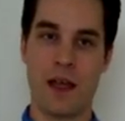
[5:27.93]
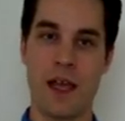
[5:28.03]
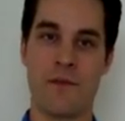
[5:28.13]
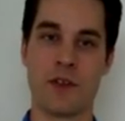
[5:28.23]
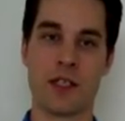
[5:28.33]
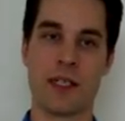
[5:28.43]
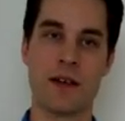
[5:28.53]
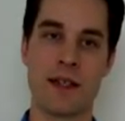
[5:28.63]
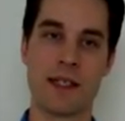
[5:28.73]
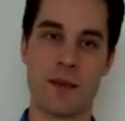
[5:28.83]
If you're
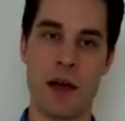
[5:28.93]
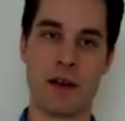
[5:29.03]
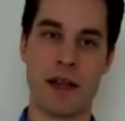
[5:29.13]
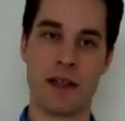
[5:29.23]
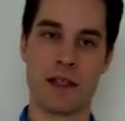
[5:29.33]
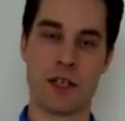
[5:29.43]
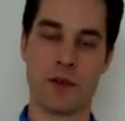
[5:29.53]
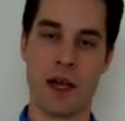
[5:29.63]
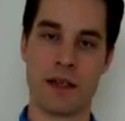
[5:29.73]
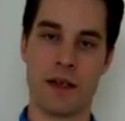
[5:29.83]
serious about getting this
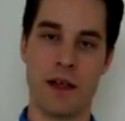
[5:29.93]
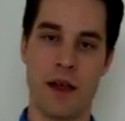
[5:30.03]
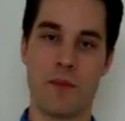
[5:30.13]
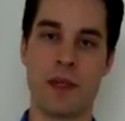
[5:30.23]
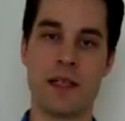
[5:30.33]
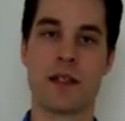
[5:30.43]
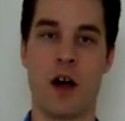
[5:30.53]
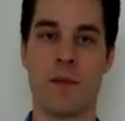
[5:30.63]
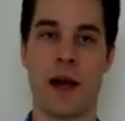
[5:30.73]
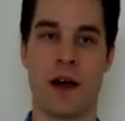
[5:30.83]
corrected, please
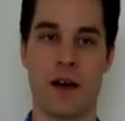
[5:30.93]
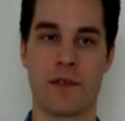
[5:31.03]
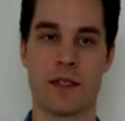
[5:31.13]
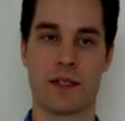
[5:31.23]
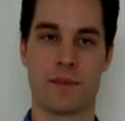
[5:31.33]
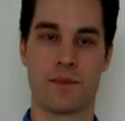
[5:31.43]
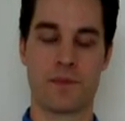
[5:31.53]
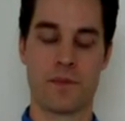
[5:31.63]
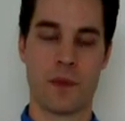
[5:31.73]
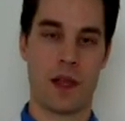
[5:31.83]
call my office.
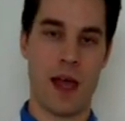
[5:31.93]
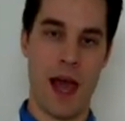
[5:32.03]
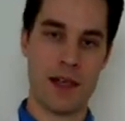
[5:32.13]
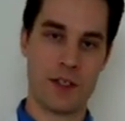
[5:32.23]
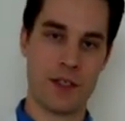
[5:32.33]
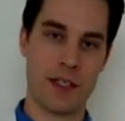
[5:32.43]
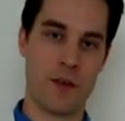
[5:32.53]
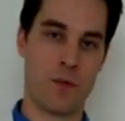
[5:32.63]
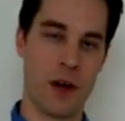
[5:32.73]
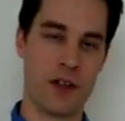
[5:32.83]
Ask
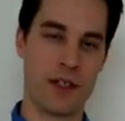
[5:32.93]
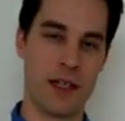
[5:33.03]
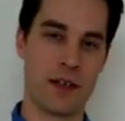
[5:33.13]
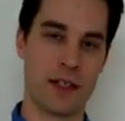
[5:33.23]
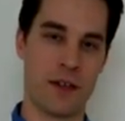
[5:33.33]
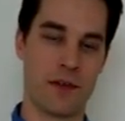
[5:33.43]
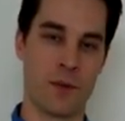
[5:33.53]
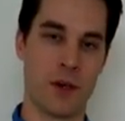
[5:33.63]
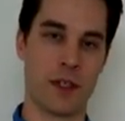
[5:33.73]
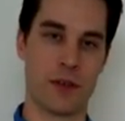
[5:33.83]
yourself where you see yourself in
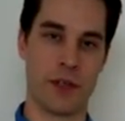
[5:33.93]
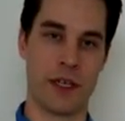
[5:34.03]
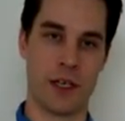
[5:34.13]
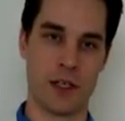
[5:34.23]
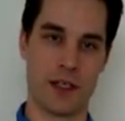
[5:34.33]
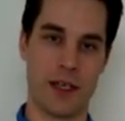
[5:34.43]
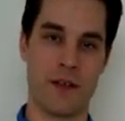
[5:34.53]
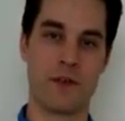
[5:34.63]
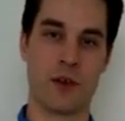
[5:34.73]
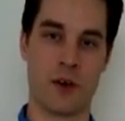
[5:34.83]
1 to 3 years
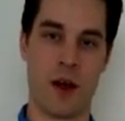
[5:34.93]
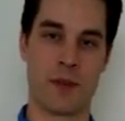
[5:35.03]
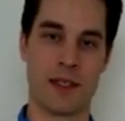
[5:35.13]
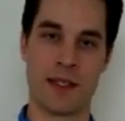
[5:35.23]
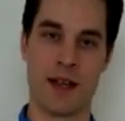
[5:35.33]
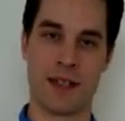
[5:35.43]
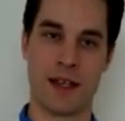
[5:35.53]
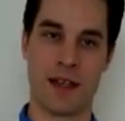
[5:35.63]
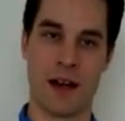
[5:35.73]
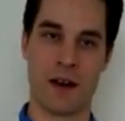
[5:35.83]
if your neuropathy is not
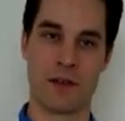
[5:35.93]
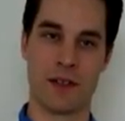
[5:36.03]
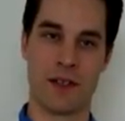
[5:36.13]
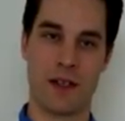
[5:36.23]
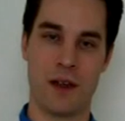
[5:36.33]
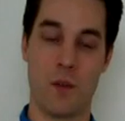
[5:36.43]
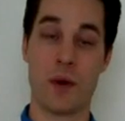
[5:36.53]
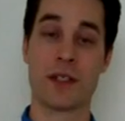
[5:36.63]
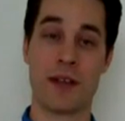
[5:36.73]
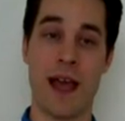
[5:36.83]
taken care of.
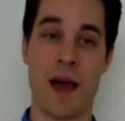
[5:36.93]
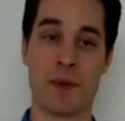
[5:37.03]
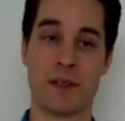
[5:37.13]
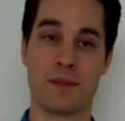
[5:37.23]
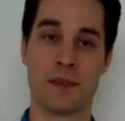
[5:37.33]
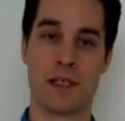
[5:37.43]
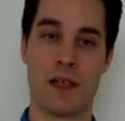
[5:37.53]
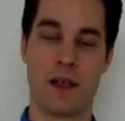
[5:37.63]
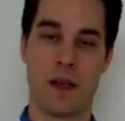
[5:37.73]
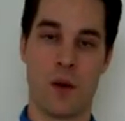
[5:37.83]
What's going to happen?
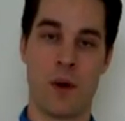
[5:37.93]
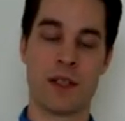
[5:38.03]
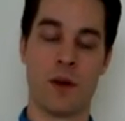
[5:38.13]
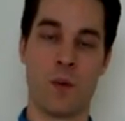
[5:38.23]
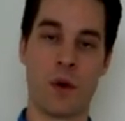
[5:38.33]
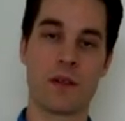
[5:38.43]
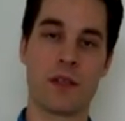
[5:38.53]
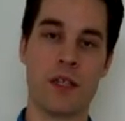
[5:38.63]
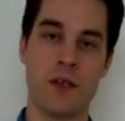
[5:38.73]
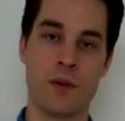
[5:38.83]
What is it worth
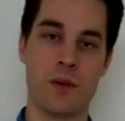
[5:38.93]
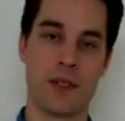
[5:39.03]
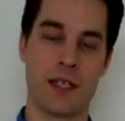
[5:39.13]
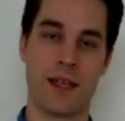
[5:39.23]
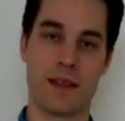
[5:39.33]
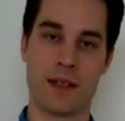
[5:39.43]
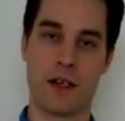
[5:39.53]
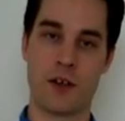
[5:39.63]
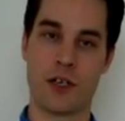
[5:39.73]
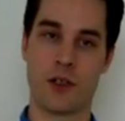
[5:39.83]
to you to get this
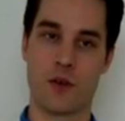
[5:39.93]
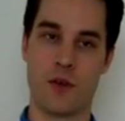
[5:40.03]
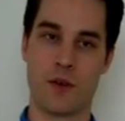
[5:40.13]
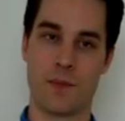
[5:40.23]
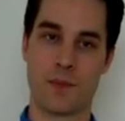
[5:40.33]
under control?